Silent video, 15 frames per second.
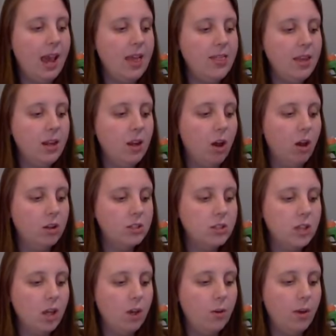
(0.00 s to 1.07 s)
And then
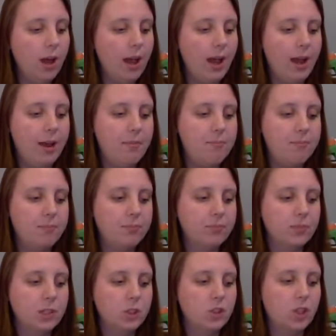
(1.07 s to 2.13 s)
also
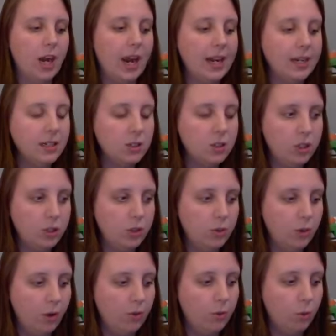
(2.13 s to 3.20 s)
trying
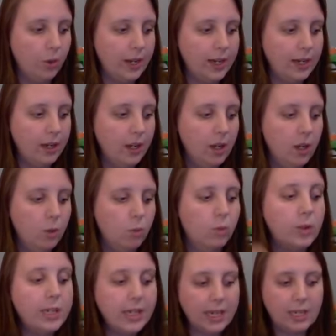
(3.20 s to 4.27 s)
to avoid
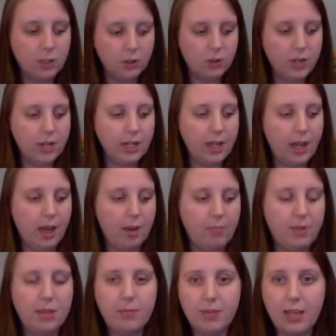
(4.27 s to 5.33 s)
re-entering a
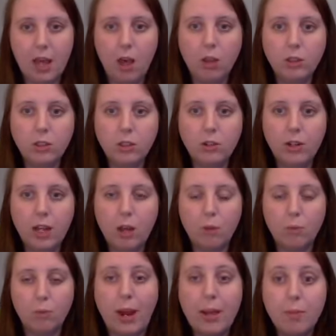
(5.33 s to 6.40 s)
PBL unit
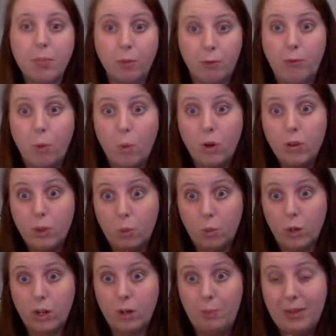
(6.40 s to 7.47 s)
right before the
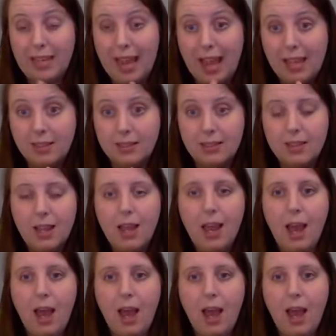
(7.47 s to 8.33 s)
work begins,